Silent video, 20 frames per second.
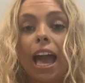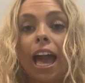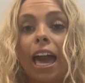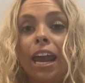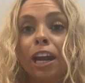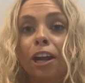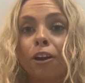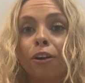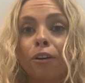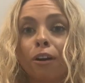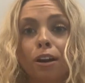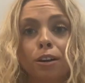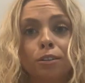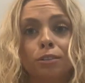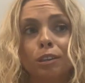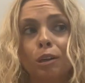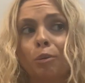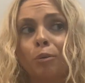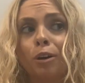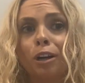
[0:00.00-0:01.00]
And it
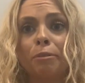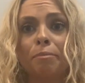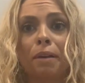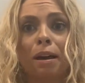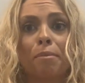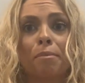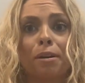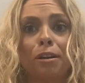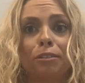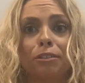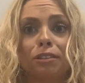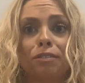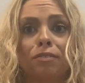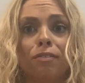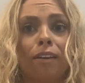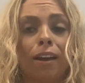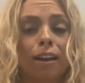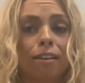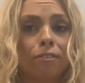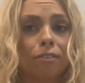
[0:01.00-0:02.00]
grows on one of my most
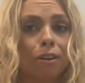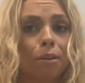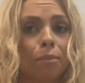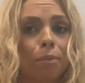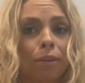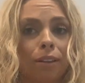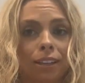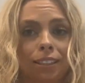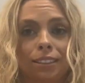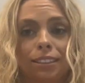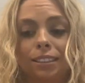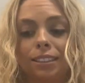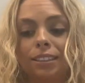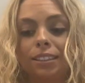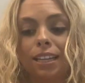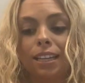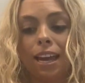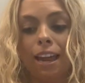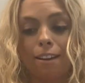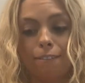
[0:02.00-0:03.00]
favorite
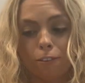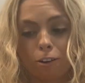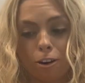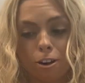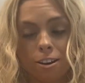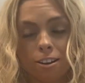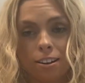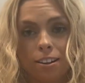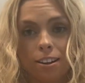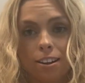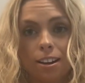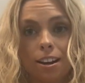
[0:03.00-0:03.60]
places ever,